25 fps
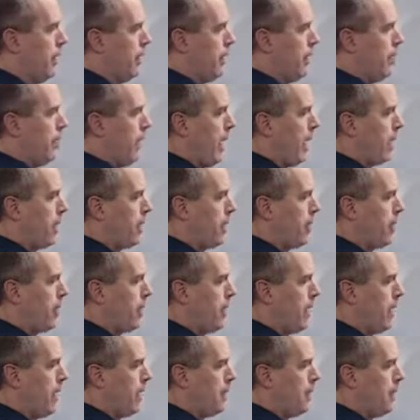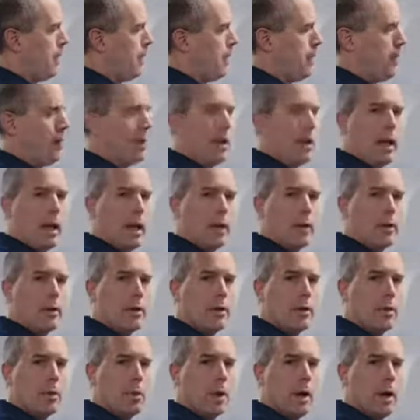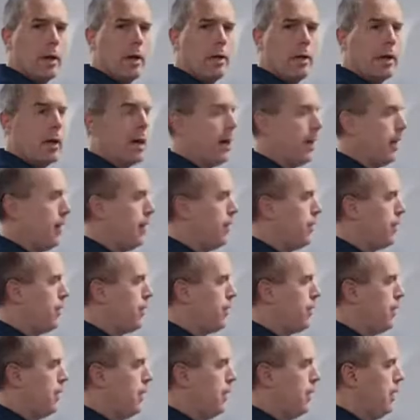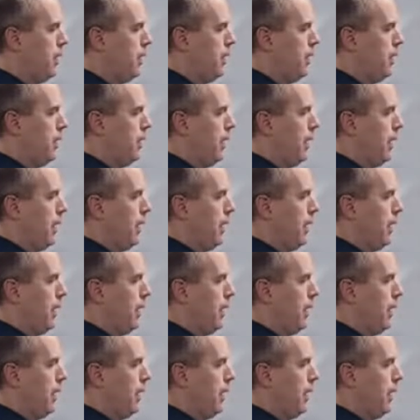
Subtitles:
the back of your cabinet and your water lines